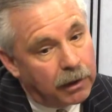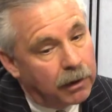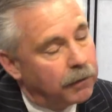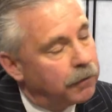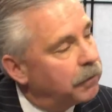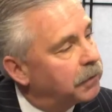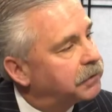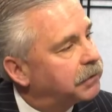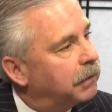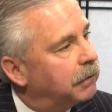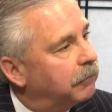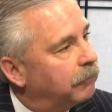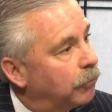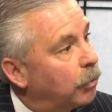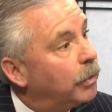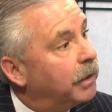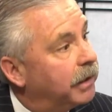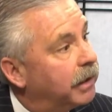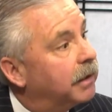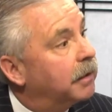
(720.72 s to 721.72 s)
there's a
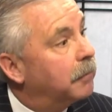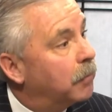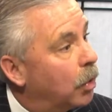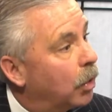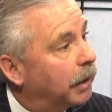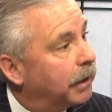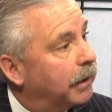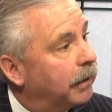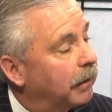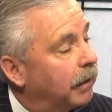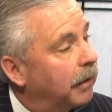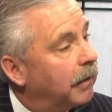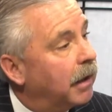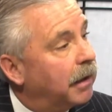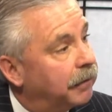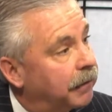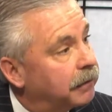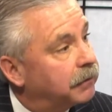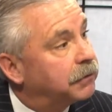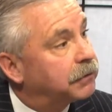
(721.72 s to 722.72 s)
void in the market, and I
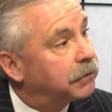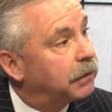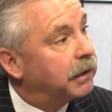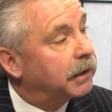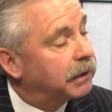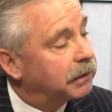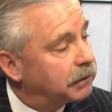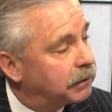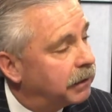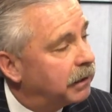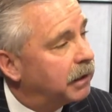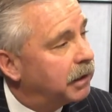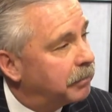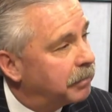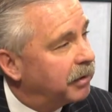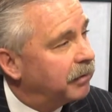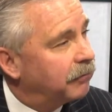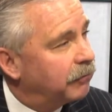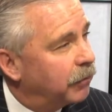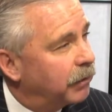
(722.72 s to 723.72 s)
think there's going to continue to
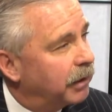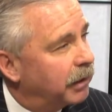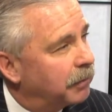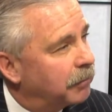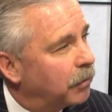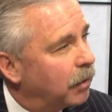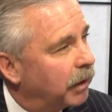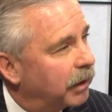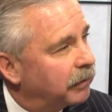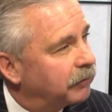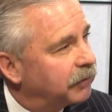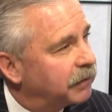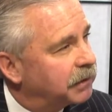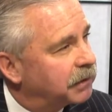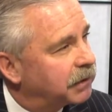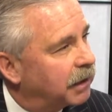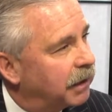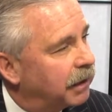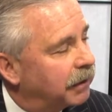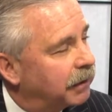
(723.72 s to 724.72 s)
be a void in the market for this
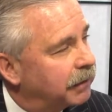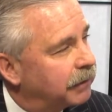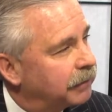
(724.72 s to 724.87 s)
kind of thing.